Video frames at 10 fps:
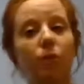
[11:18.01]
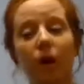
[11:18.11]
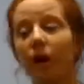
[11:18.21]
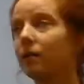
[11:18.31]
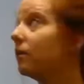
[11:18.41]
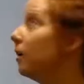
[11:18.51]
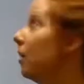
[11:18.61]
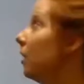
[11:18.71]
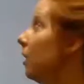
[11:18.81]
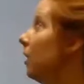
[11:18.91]
right
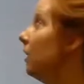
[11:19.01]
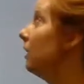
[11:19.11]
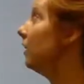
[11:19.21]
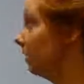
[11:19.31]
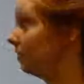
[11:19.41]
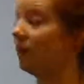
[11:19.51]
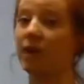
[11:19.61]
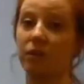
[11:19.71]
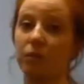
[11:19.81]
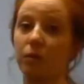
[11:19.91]
is the
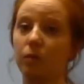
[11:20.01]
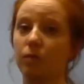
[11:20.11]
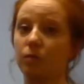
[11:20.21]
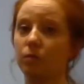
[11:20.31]
exponent.